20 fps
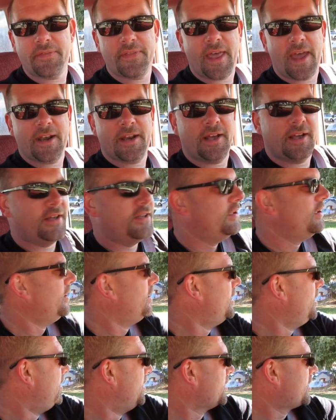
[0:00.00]
done that uh,
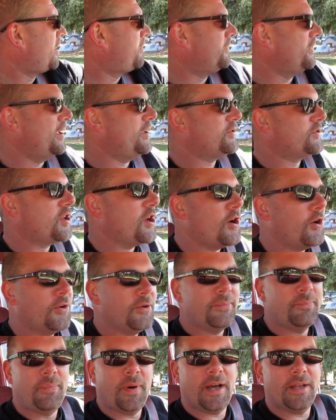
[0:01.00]
a couple days ago,
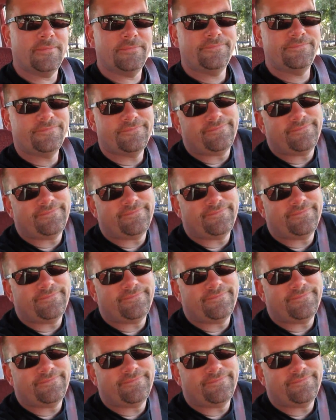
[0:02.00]
but